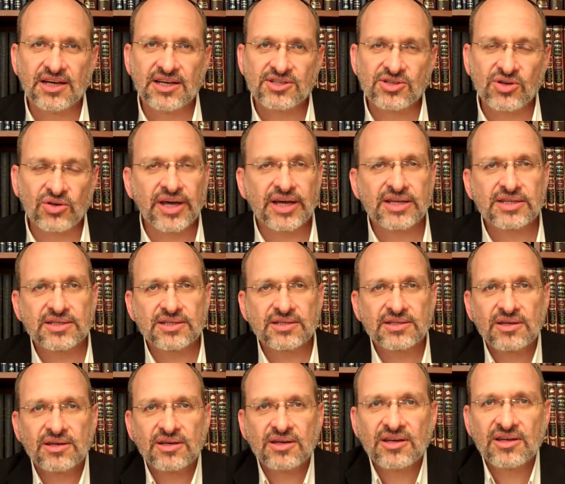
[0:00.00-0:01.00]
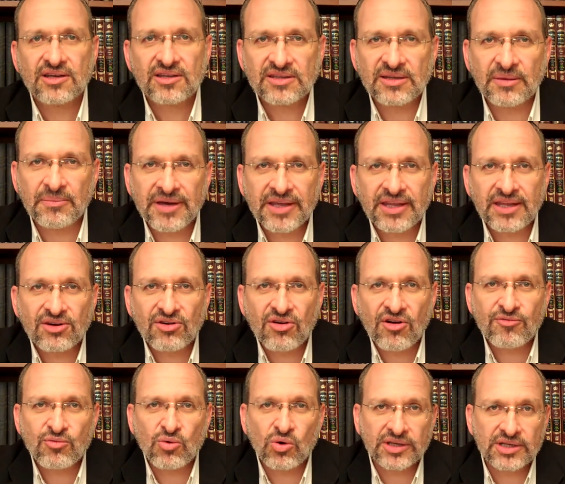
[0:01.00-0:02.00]
So that's the meaning
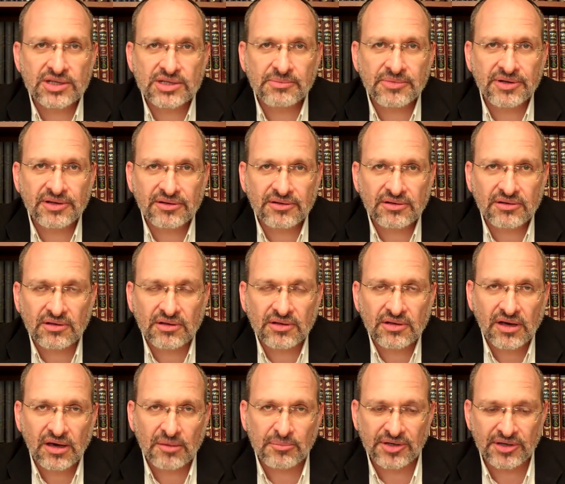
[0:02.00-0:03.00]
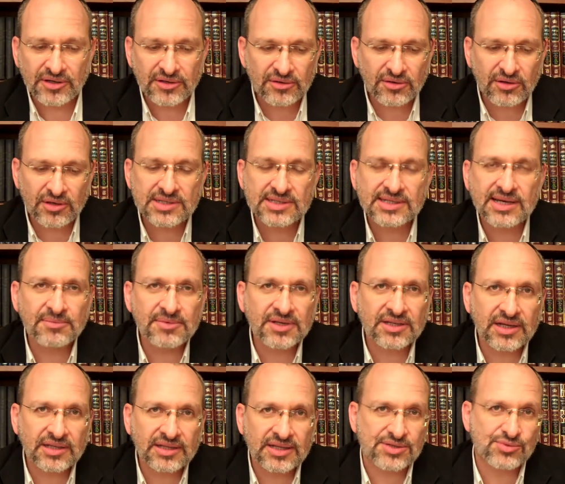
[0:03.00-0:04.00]
of what is a miracle. A miracle is
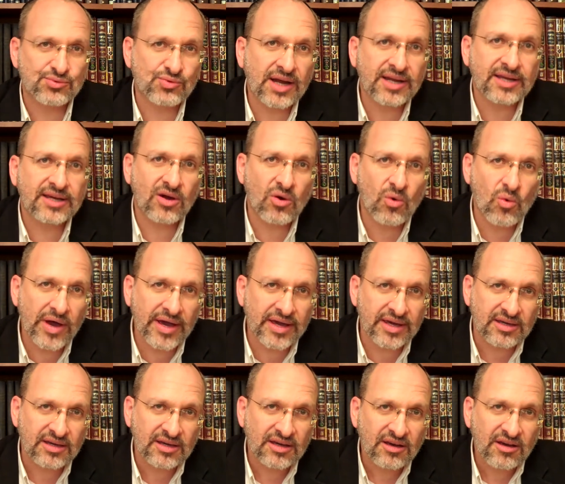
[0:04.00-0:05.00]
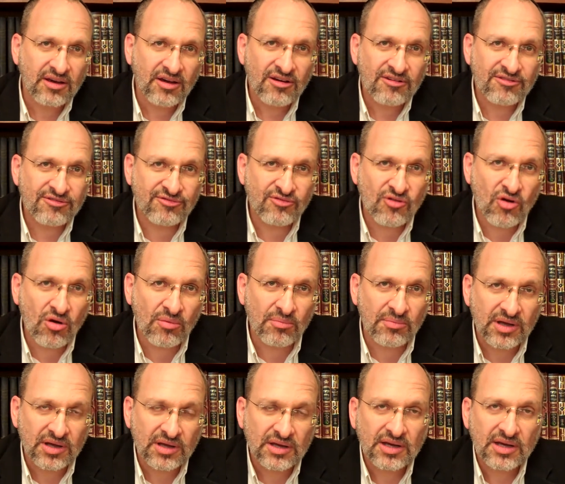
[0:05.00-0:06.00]
something that is running away
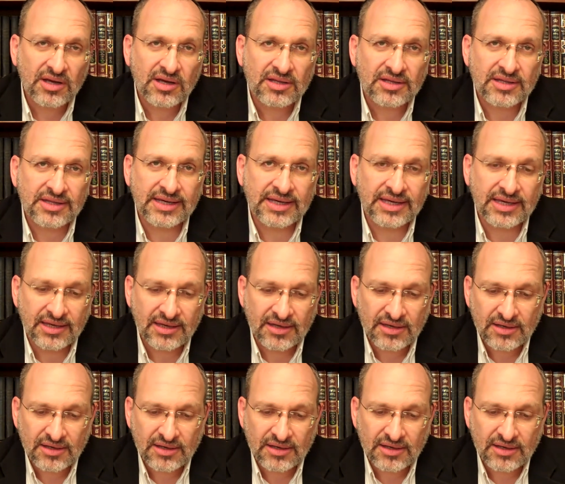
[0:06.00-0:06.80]
from the